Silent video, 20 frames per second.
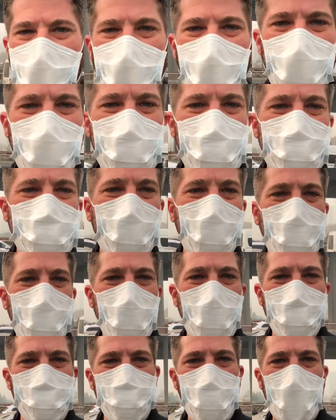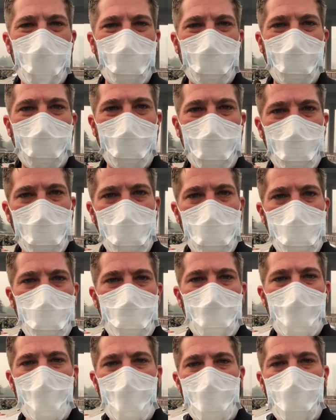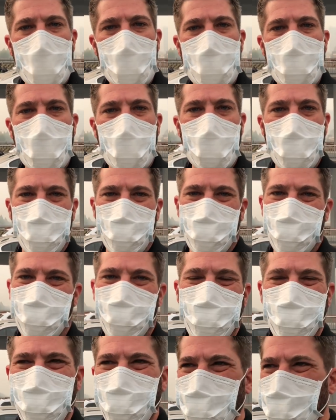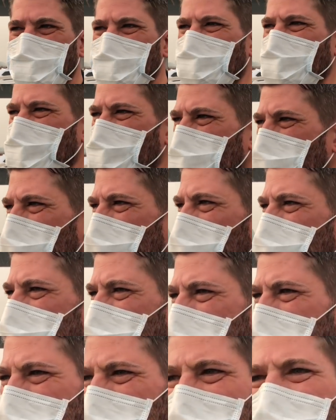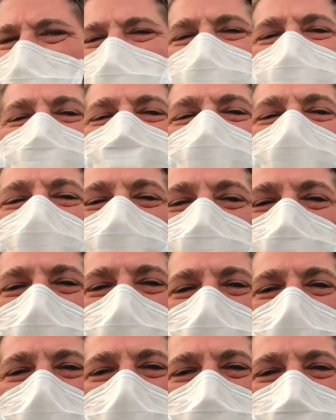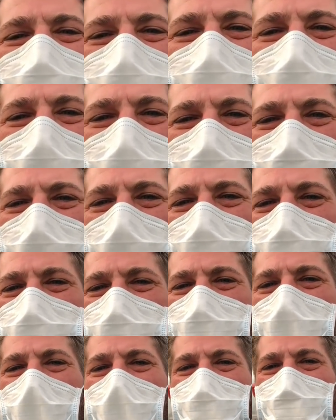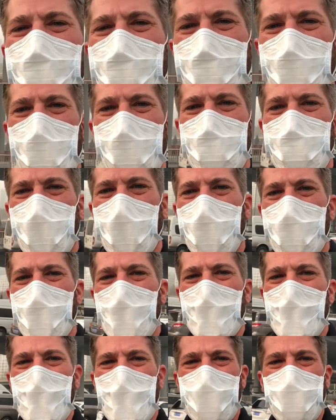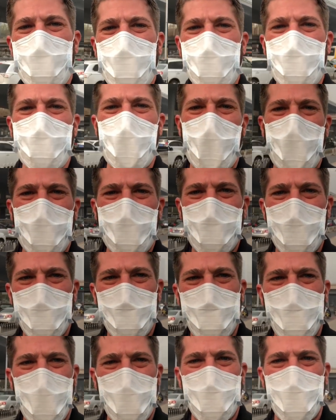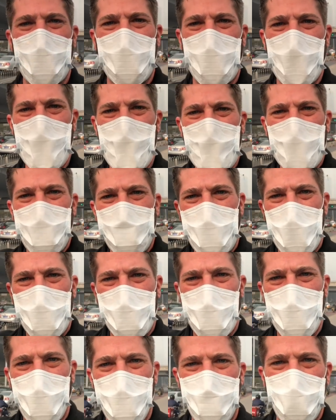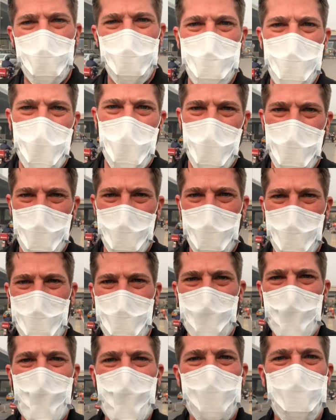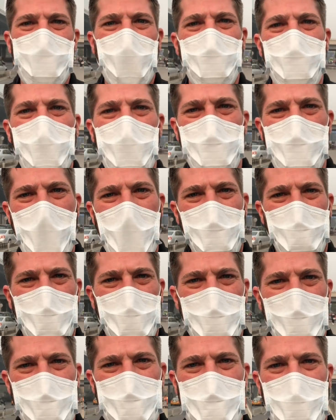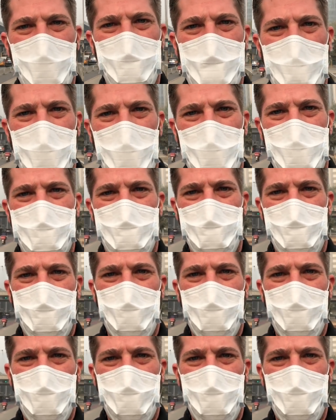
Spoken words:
I gotta start heading back in. It's kind of getting to my throat. I can feel the throat scratching and itching. It's just not a good feeling. I'm getting a little bit of a headache, so I'm gonna wrap things up here.